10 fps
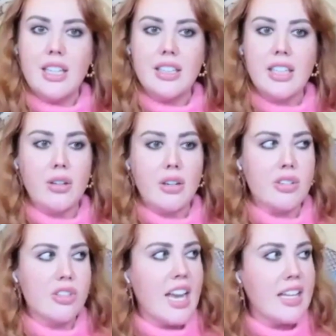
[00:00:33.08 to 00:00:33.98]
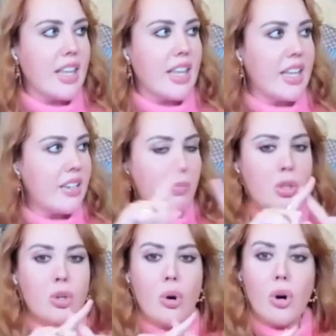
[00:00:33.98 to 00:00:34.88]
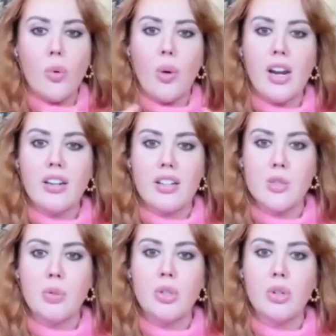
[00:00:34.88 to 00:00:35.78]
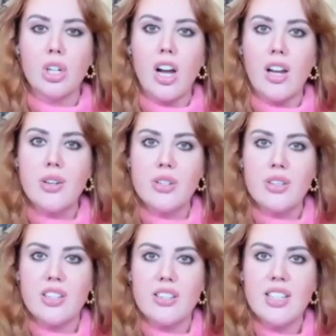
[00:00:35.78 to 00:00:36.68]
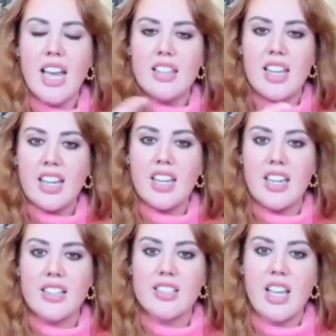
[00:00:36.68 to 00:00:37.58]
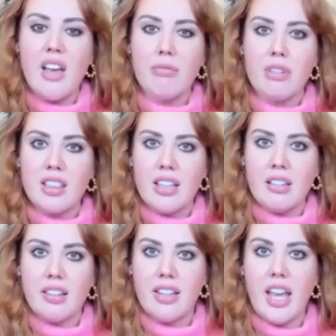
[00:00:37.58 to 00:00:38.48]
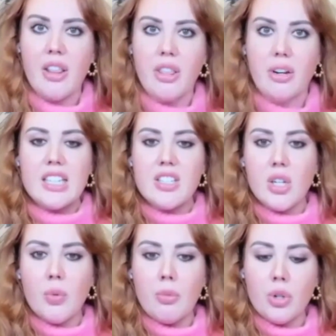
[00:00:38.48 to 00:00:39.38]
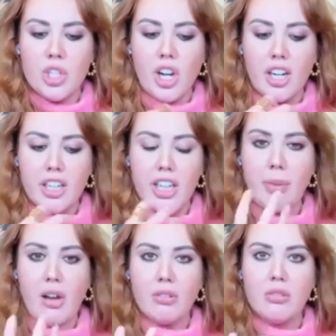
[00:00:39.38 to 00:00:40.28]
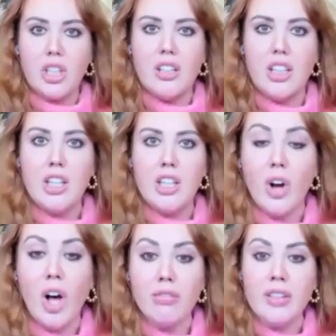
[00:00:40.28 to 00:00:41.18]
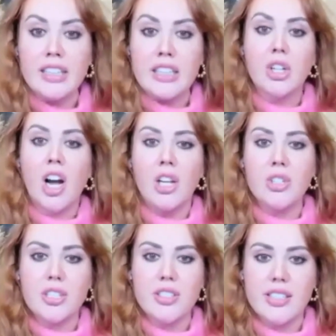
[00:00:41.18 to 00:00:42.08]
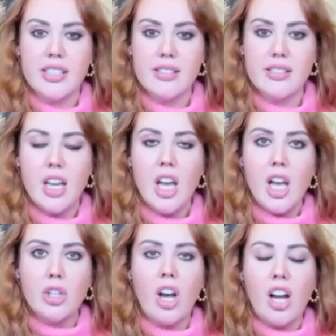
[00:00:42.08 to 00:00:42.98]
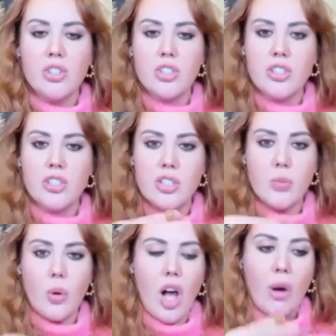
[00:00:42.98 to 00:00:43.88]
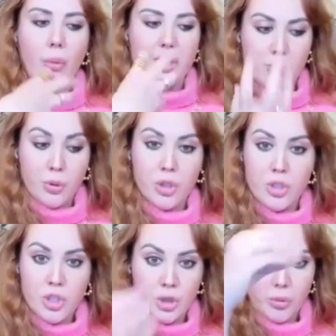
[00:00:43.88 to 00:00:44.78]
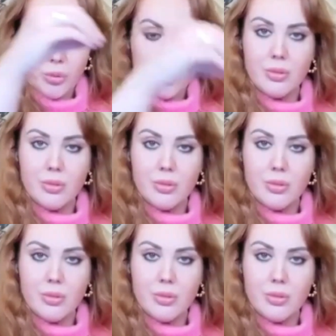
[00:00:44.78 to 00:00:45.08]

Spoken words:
They don't understand that it is pure awareness, pure consciousness that connects everything together. And so when we're talking about evolving in consciousness, consciousness will always put you